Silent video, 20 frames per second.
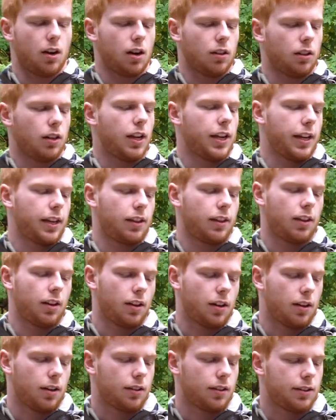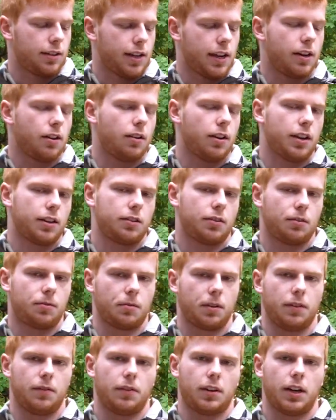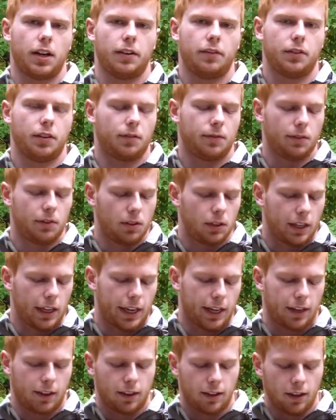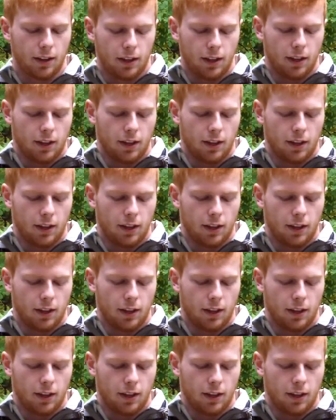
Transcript: unlike the standard SR25, the full length,